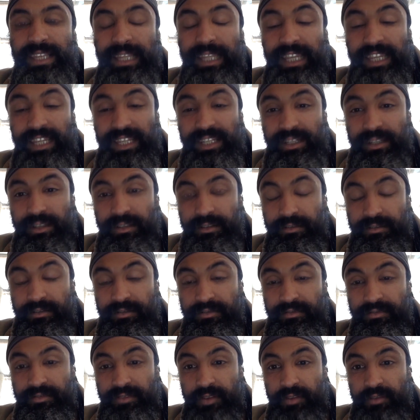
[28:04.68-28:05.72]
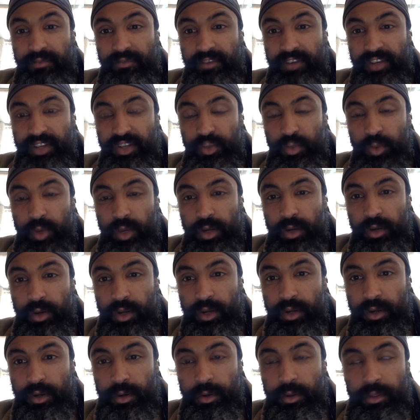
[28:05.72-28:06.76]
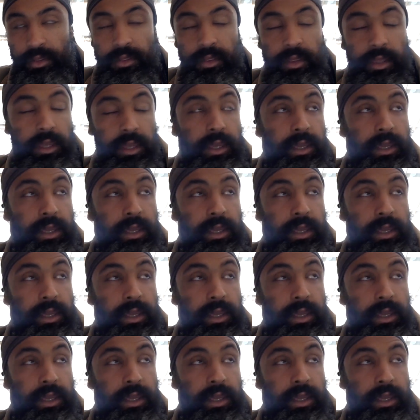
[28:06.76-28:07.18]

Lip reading: collection of fresh water on Earth,